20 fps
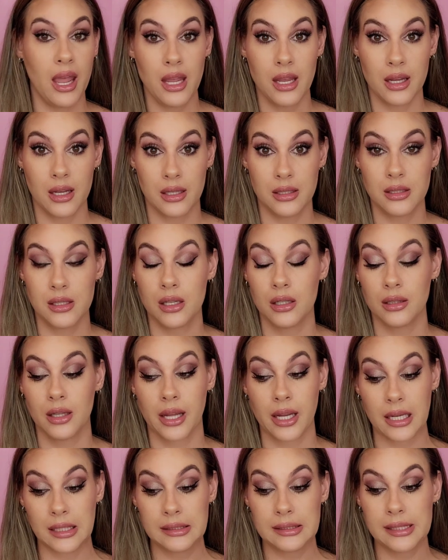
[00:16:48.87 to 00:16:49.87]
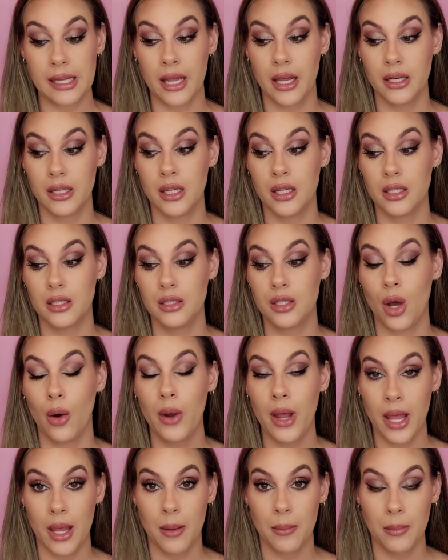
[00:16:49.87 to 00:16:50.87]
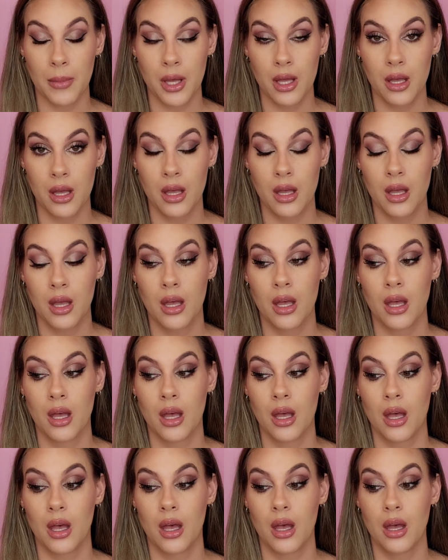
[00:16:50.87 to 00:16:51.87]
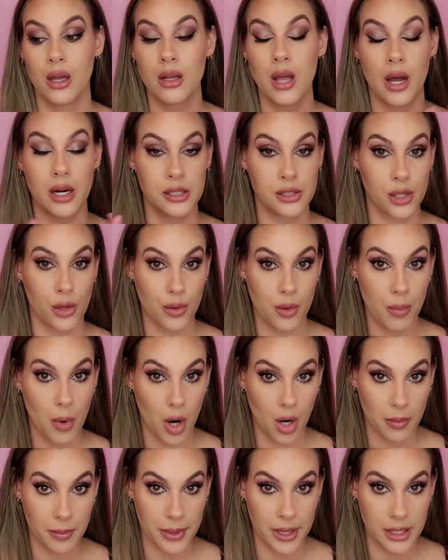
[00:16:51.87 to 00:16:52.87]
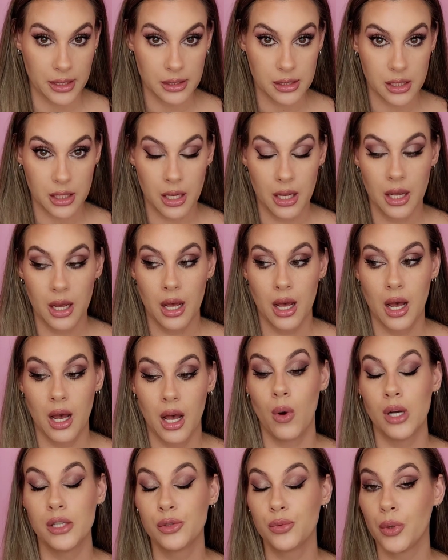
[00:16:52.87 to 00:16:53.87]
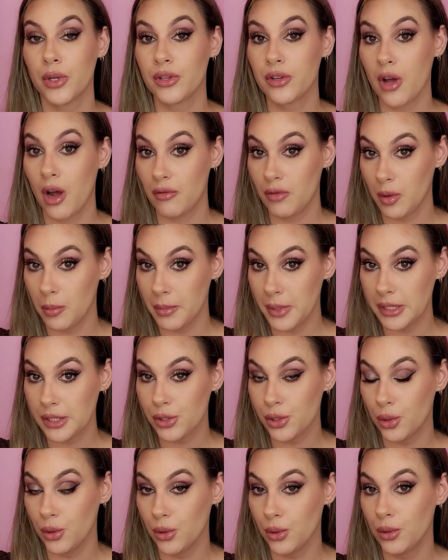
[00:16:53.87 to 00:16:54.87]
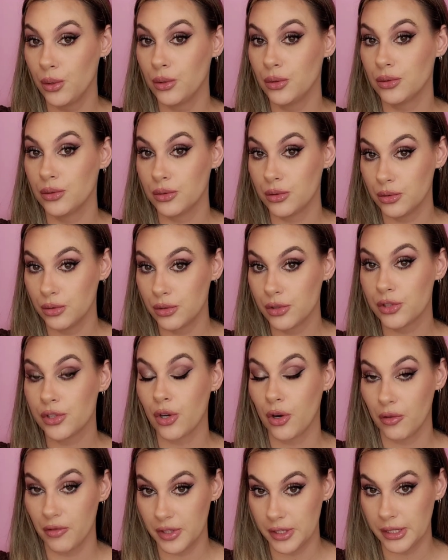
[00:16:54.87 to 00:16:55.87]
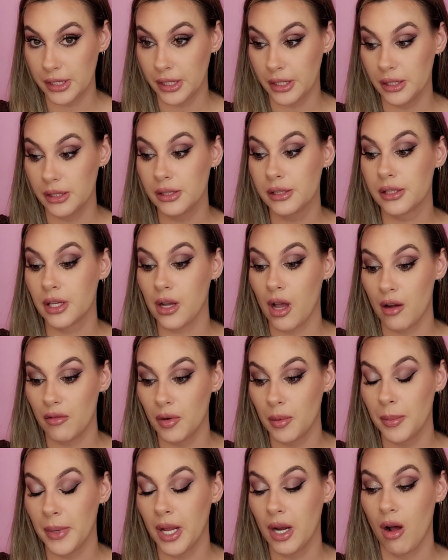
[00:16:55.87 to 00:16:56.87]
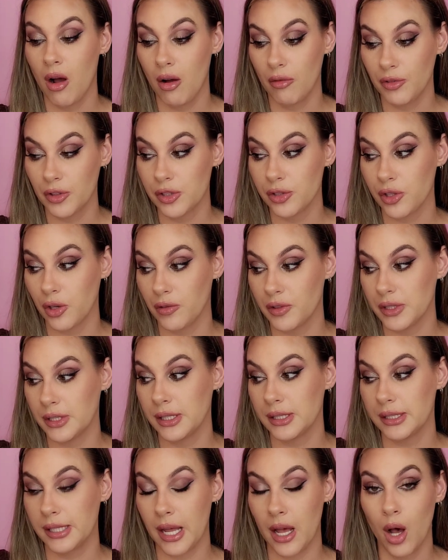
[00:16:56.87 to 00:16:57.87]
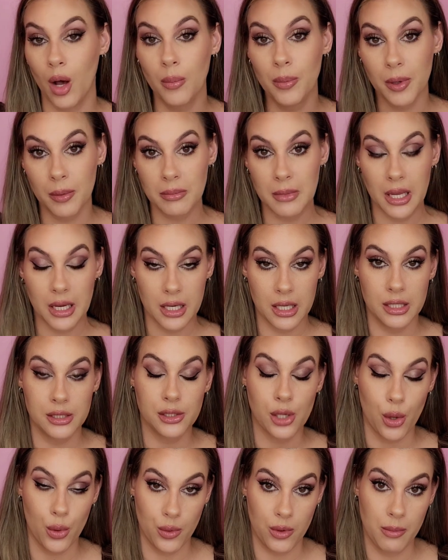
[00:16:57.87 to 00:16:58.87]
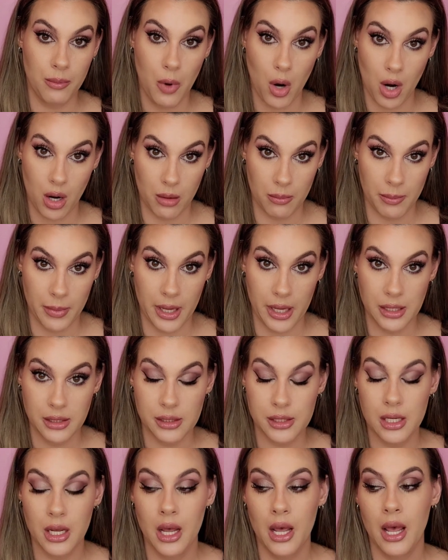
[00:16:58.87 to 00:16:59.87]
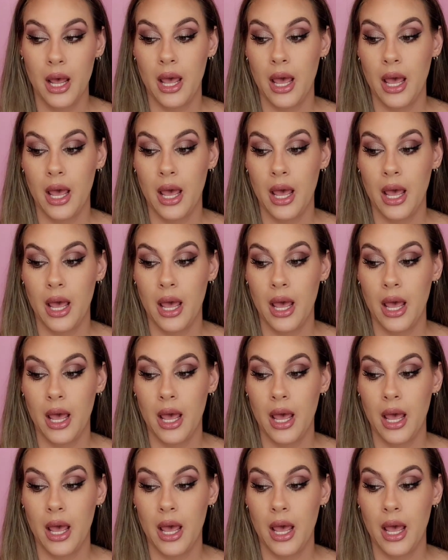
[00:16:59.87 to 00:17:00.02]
And like I said, Joachim got his own apartment. It was with governmental services. The government offered services to help him get his own apartment.